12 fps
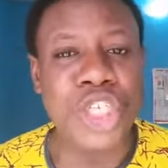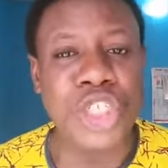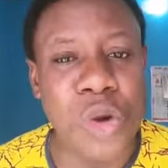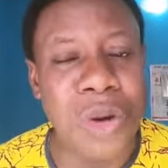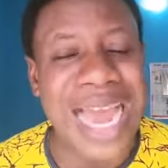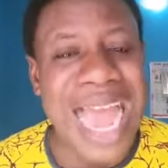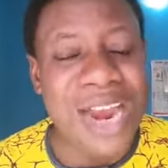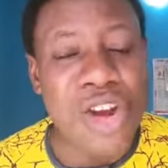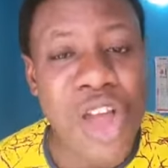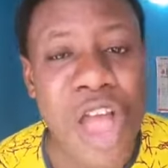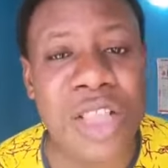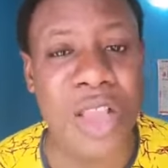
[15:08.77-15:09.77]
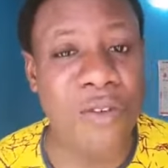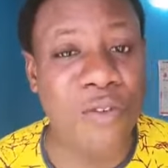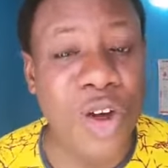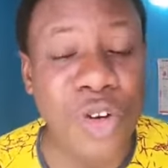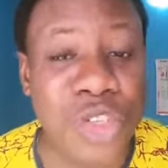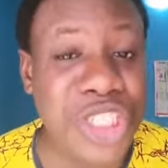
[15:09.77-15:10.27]
You cannot
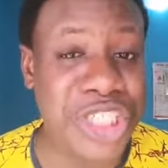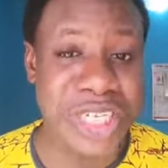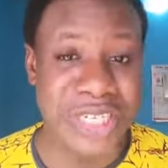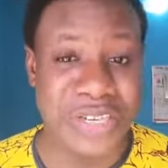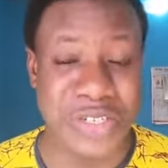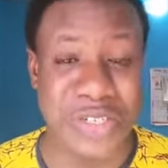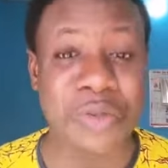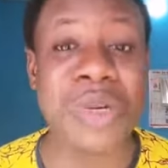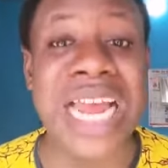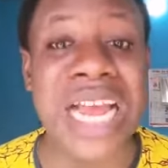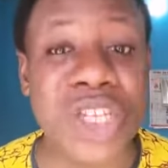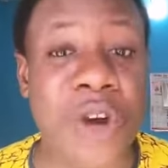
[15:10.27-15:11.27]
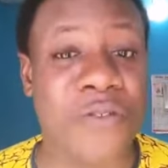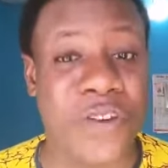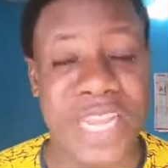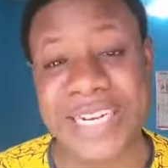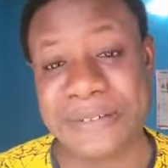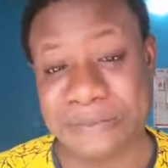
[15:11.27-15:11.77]
follow Jesus without
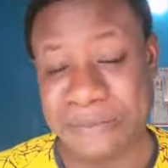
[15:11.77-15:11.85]
suffering.